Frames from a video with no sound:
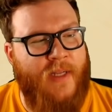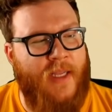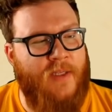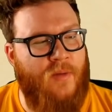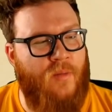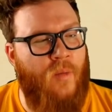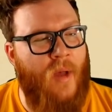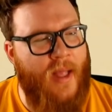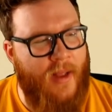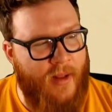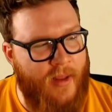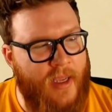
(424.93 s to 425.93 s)
as
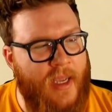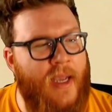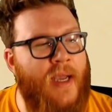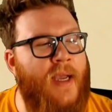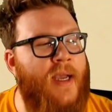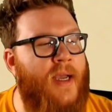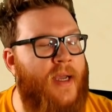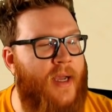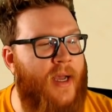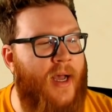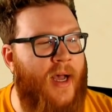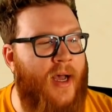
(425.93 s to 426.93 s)
well.
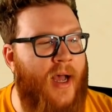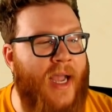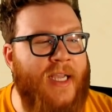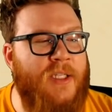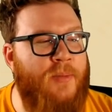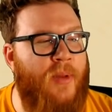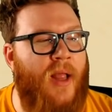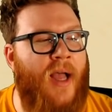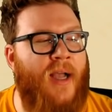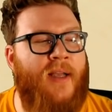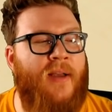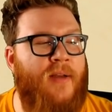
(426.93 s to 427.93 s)
Uh, ice
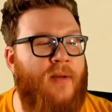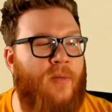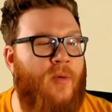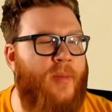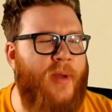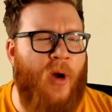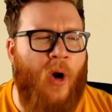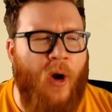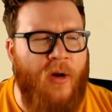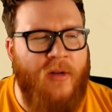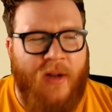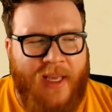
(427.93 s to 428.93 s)
Block will be
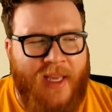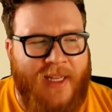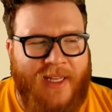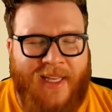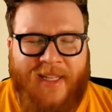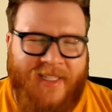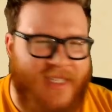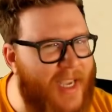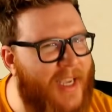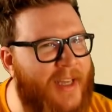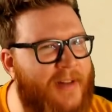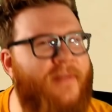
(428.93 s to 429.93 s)
harder to get
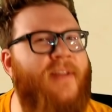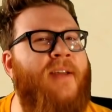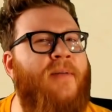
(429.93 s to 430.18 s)
consecutively.